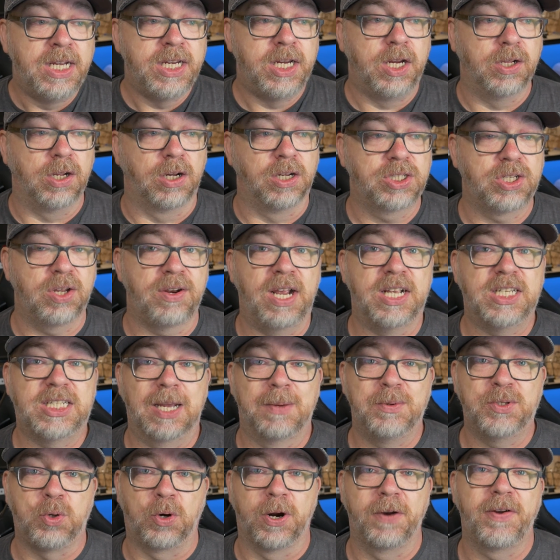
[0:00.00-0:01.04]
You'll also need
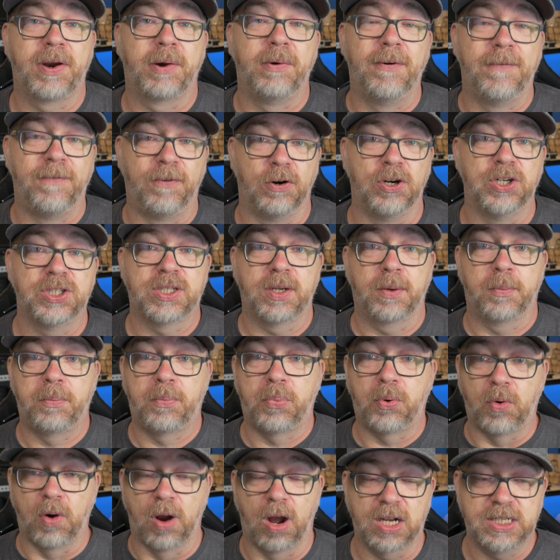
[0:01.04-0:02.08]
some sort of a reverse
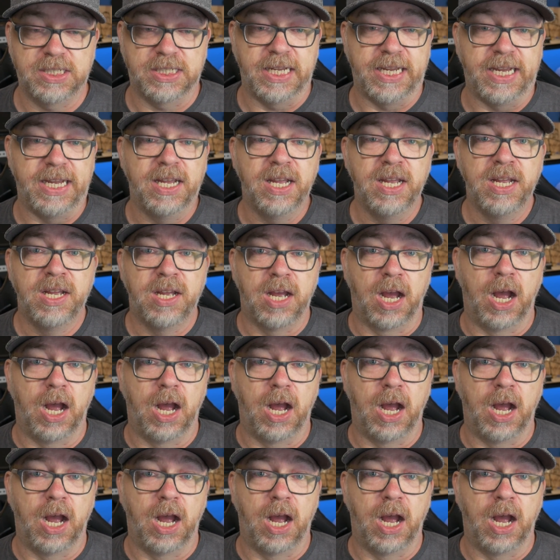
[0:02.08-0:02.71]
proxy.